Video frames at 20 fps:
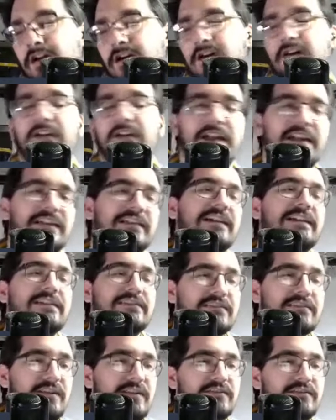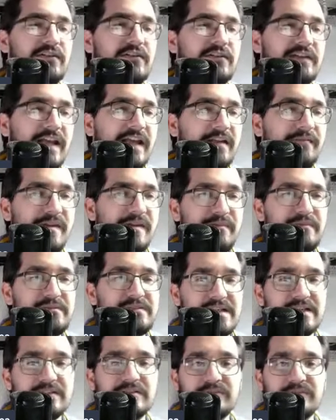it's okay to be
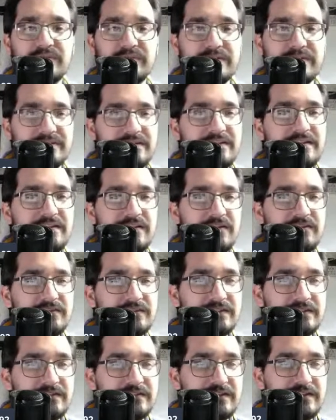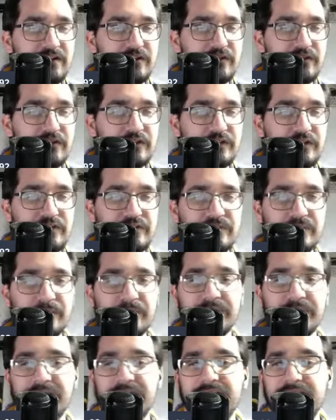predictable, but you know, telling a good
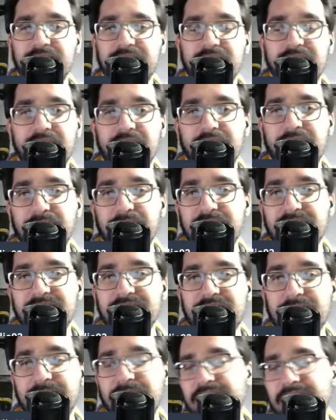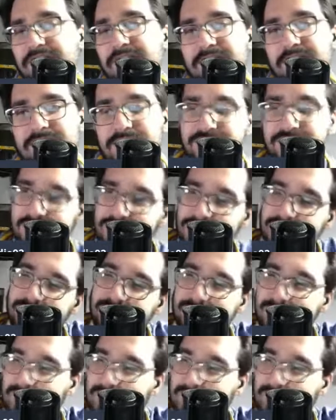story in the meantime, like you